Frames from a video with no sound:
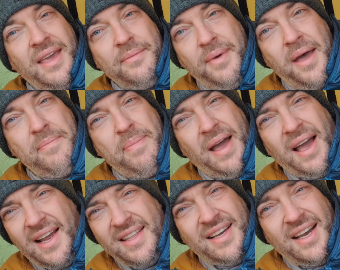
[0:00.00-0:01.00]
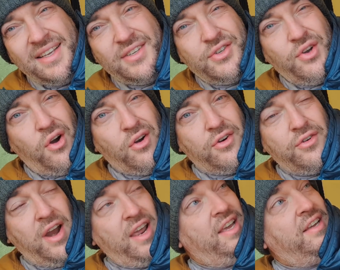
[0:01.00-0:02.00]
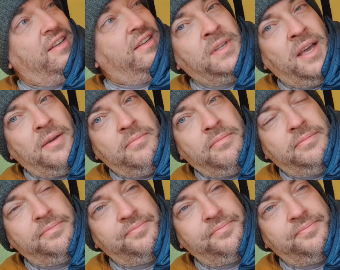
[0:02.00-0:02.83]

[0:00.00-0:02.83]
and my back, that is not great. You'd